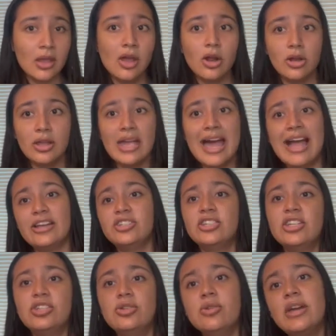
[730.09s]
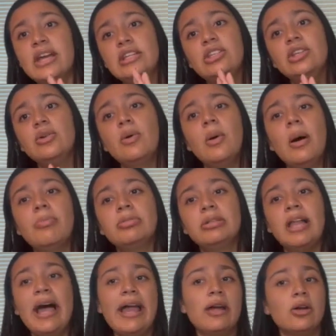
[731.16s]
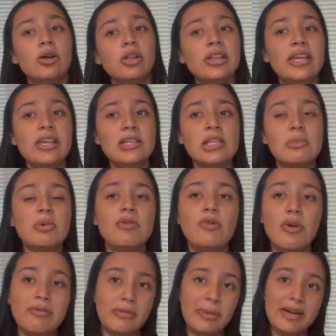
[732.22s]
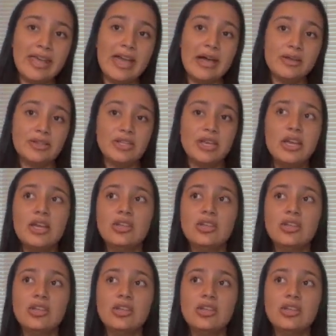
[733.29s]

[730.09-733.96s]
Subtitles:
Early action is you get to apply early, so before everybody else,